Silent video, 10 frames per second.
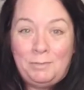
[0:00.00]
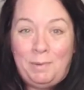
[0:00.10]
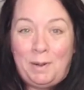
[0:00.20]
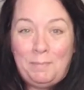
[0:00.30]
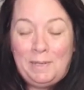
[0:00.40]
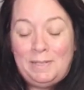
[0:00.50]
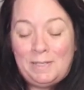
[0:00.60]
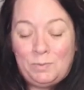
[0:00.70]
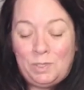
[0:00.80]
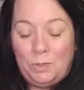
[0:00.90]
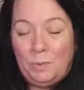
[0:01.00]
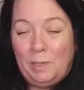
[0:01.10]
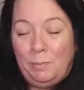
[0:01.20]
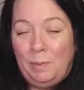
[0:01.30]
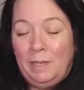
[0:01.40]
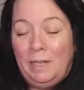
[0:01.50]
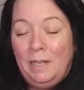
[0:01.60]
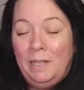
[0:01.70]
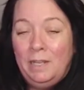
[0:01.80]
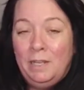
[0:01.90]
pair of mittens, which will be
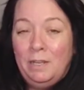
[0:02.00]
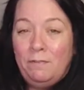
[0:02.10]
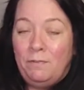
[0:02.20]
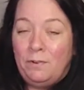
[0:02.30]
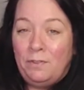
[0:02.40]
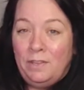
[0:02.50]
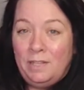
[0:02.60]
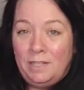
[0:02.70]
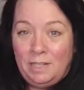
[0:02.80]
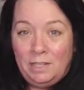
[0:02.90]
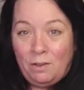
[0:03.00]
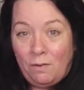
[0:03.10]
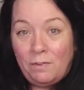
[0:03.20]
for the city of